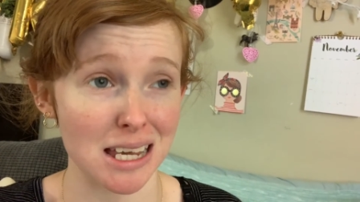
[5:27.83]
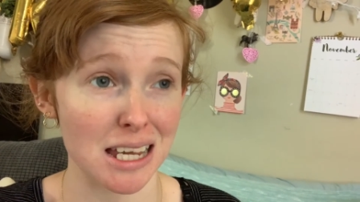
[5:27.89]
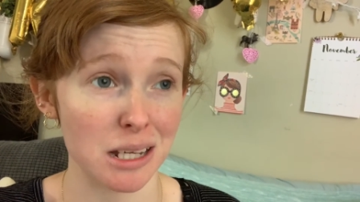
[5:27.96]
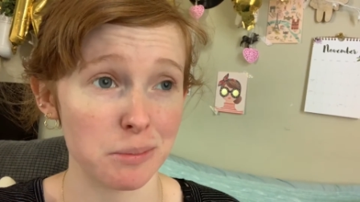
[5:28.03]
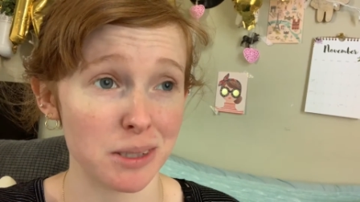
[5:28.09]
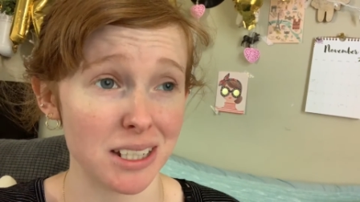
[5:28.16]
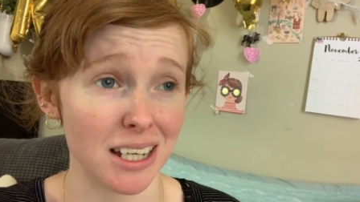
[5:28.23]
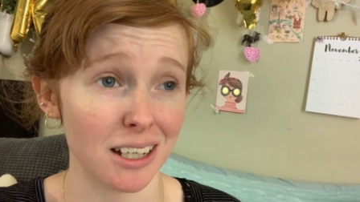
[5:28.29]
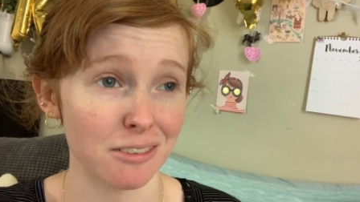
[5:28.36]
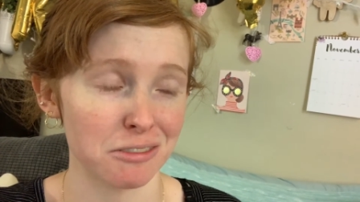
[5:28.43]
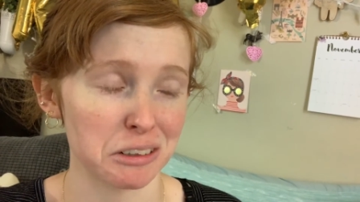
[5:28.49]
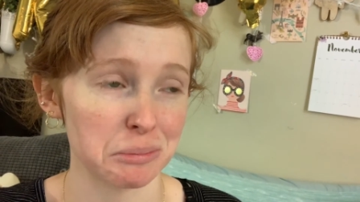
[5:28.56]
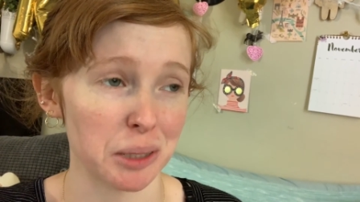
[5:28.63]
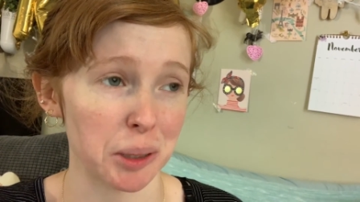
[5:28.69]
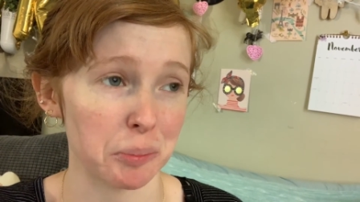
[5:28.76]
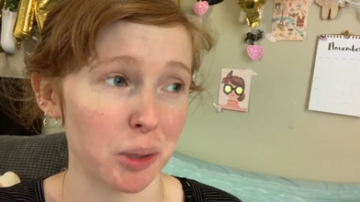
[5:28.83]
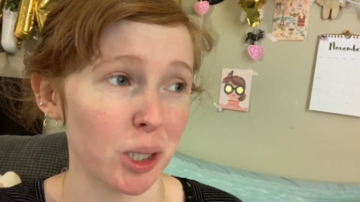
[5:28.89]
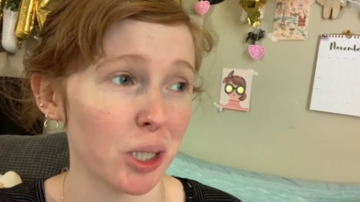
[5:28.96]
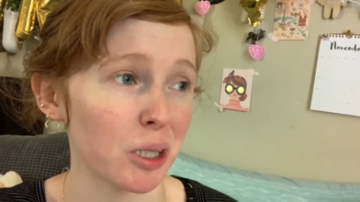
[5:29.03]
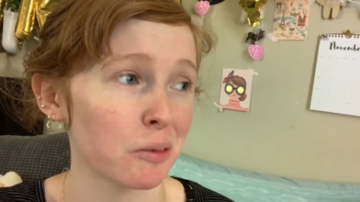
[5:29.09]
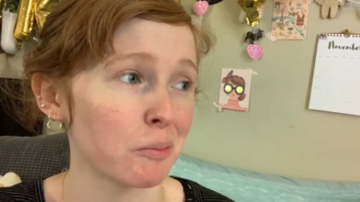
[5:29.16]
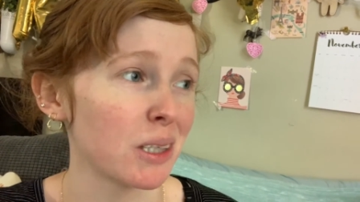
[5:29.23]
hand-me-down from my
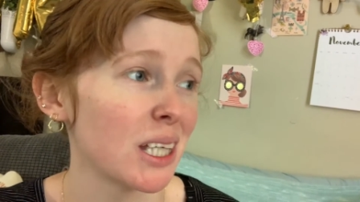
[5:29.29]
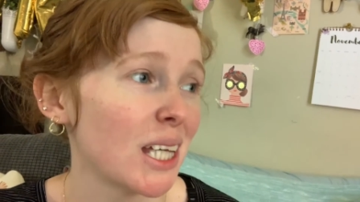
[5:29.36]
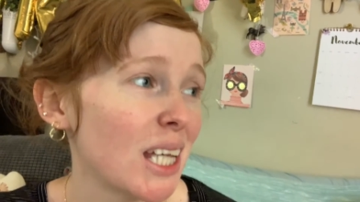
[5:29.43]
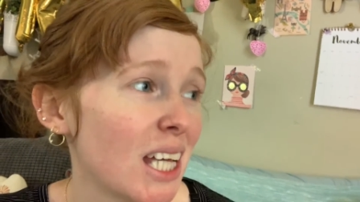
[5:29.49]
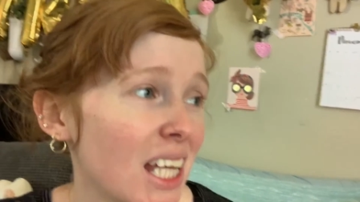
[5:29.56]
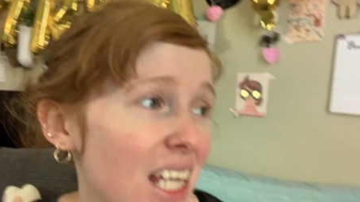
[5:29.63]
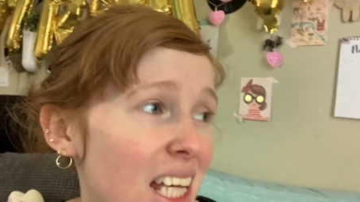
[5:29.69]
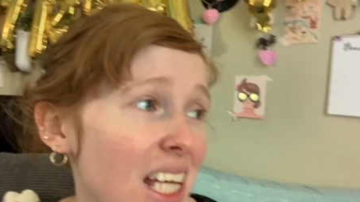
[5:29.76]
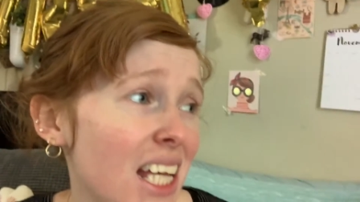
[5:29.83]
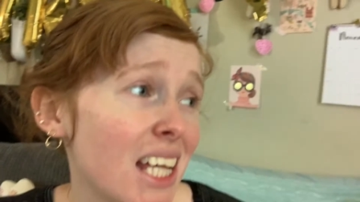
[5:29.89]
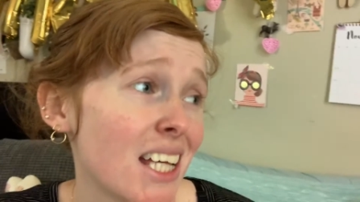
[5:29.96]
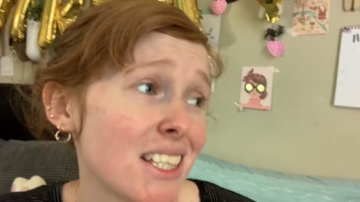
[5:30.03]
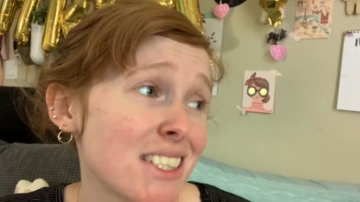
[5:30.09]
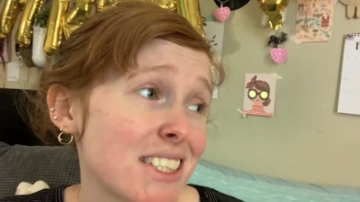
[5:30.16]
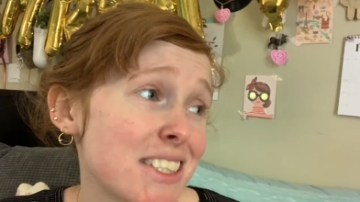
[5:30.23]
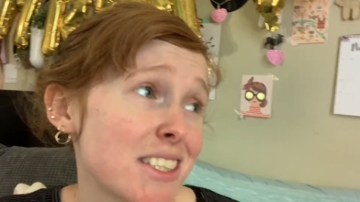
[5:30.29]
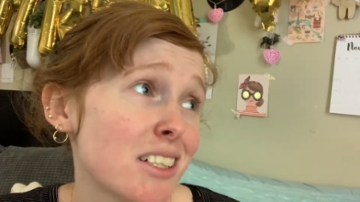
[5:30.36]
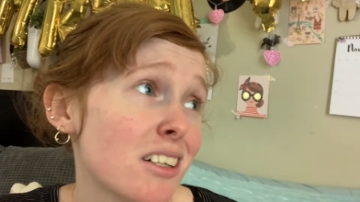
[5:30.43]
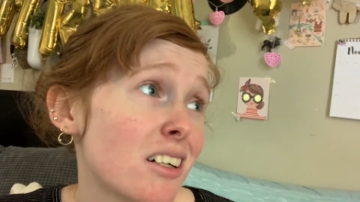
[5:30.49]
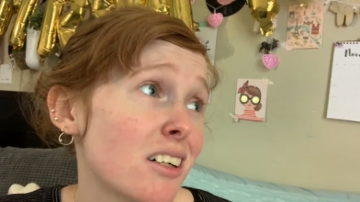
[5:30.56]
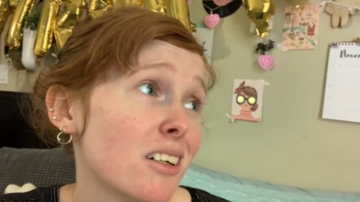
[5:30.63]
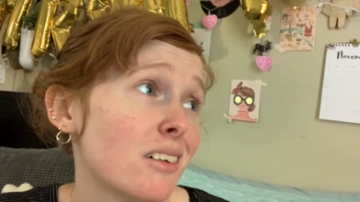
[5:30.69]
mom.
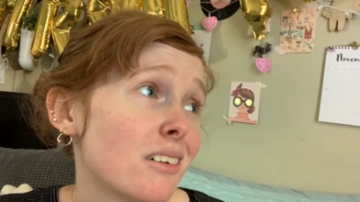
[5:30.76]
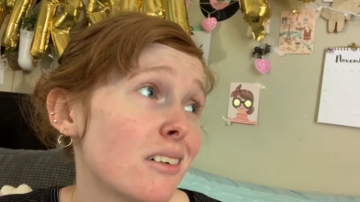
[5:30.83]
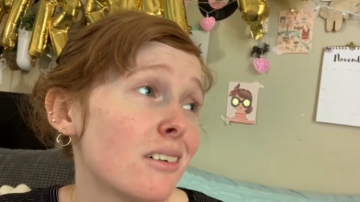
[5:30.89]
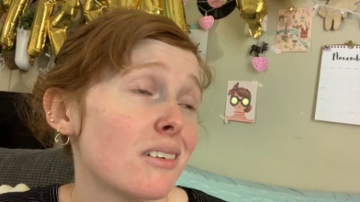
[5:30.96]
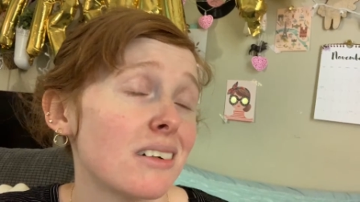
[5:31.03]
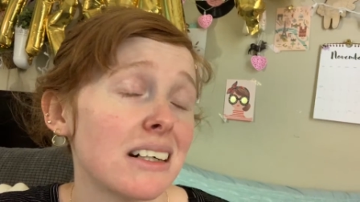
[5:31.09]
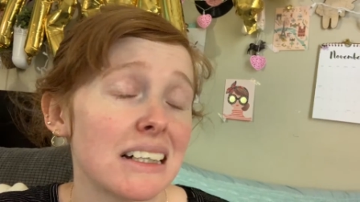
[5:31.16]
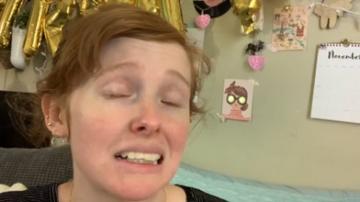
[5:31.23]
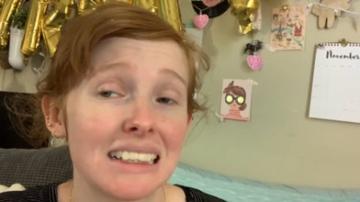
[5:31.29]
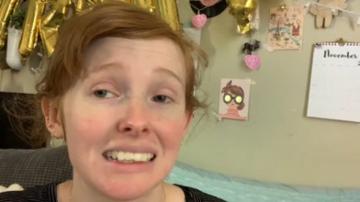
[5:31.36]
So